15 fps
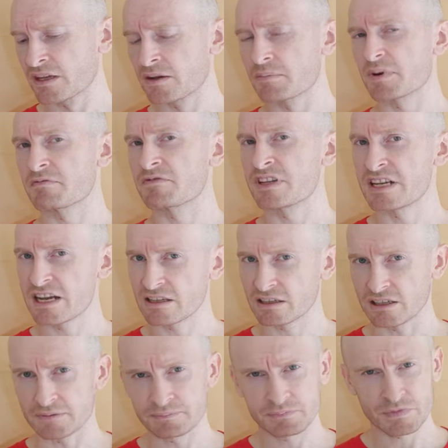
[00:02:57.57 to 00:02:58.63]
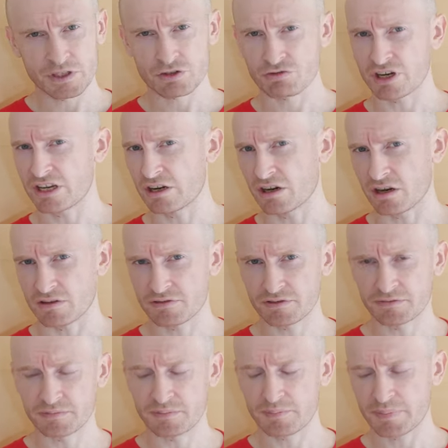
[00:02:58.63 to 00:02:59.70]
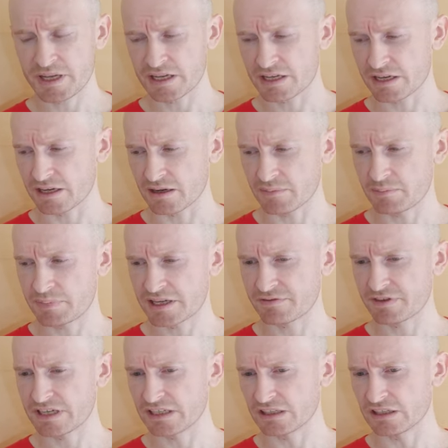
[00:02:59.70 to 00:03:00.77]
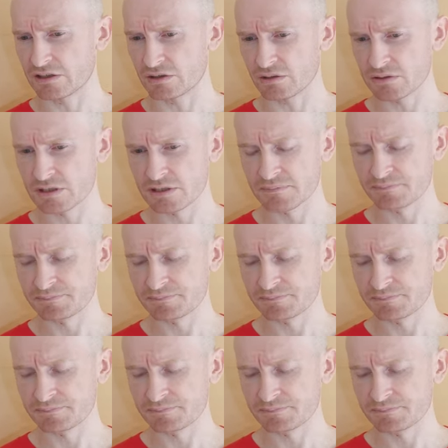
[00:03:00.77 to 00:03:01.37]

But vanilla, straight off, big, uh, big vanilla notes,